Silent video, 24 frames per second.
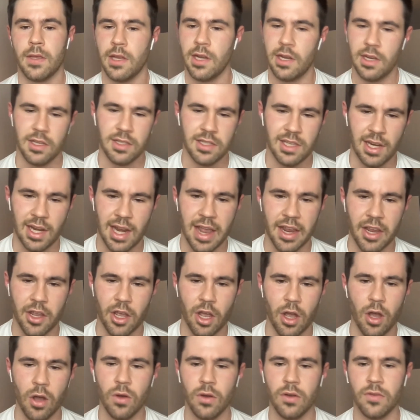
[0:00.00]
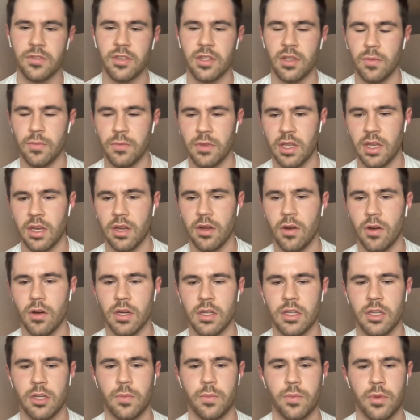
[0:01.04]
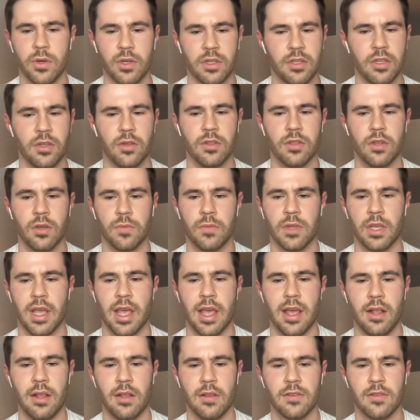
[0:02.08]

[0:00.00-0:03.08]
To let go of something or to pursue something else.